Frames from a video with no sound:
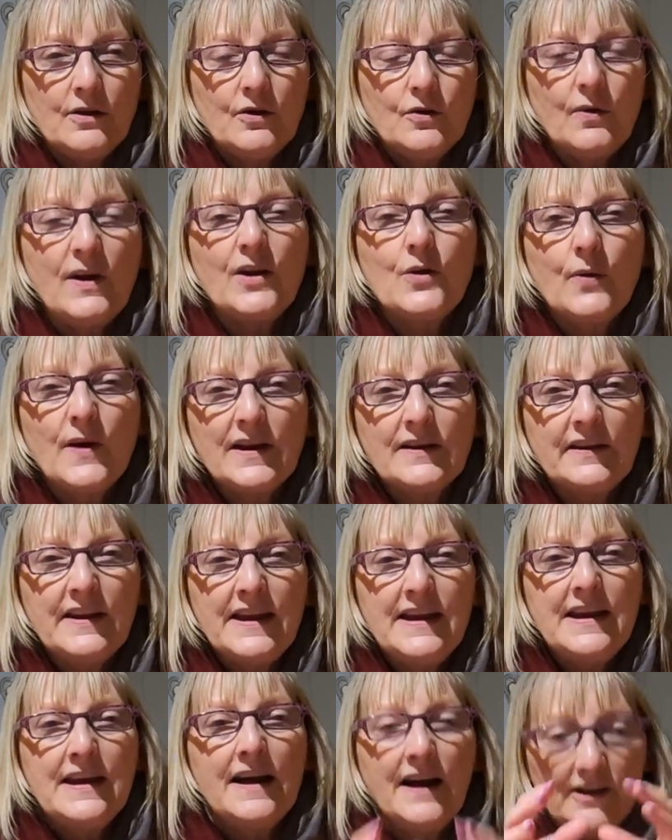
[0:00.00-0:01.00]
quite
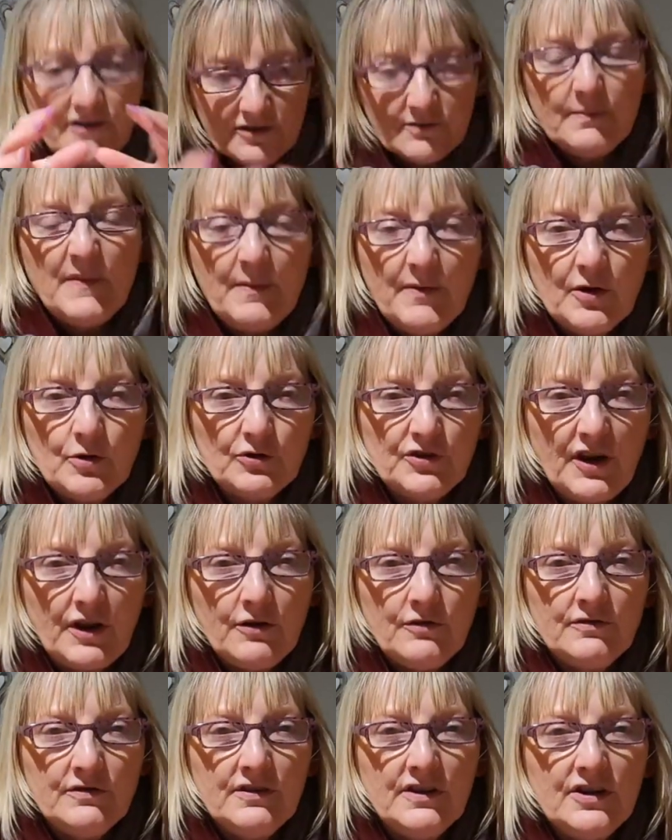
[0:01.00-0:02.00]
quickly and maybe go
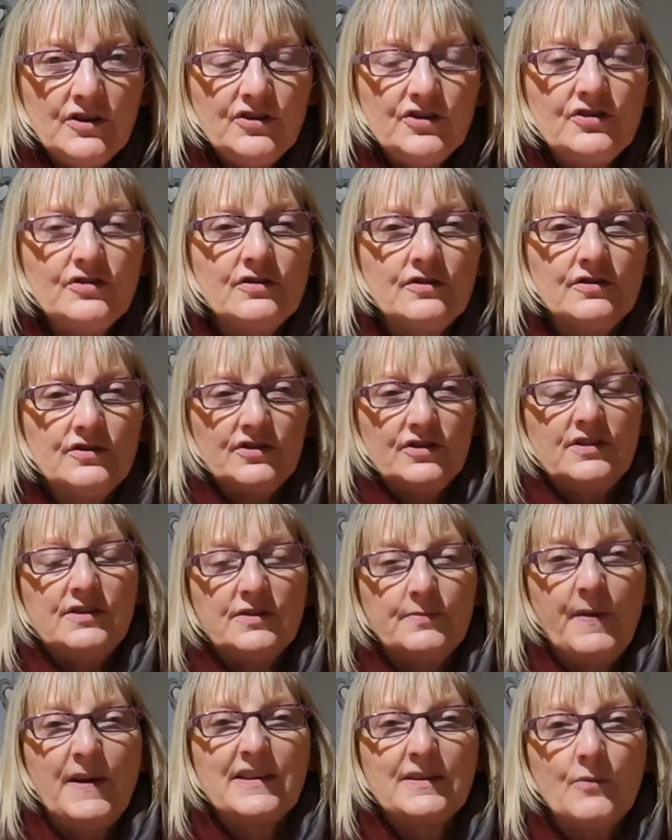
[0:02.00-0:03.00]
down to
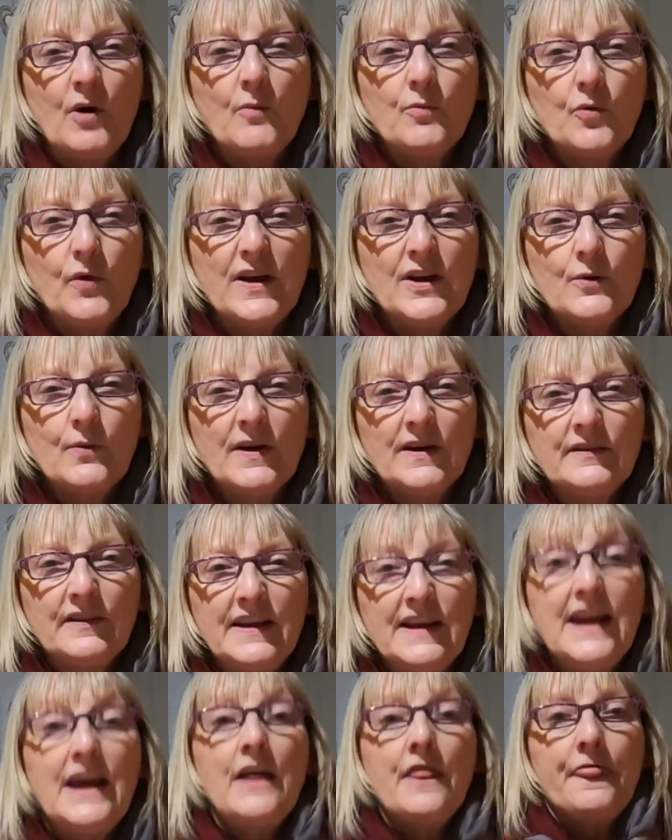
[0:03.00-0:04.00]
pick them up quite quickly.